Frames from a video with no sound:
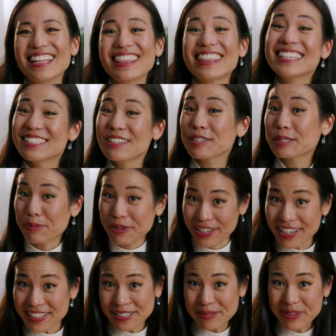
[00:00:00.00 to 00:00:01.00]
This looks pretty
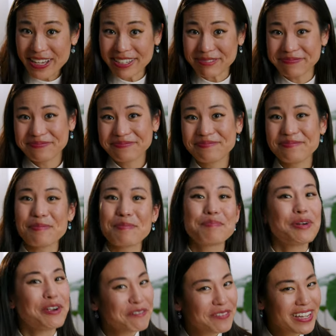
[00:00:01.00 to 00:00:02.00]
good to me.
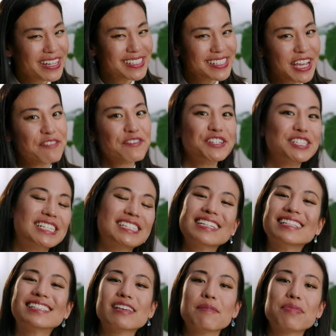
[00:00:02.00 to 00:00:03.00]
Perfect if you just
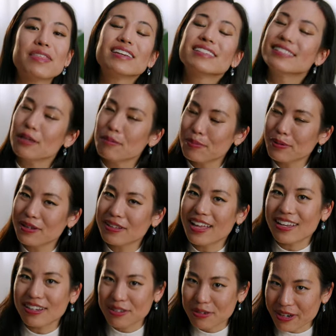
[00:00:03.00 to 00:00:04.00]
need something simple
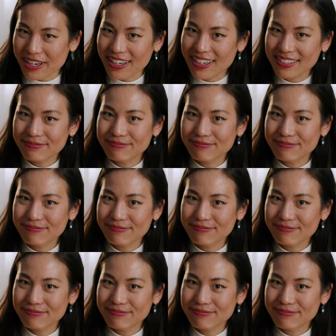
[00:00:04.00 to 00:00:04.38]
and quick.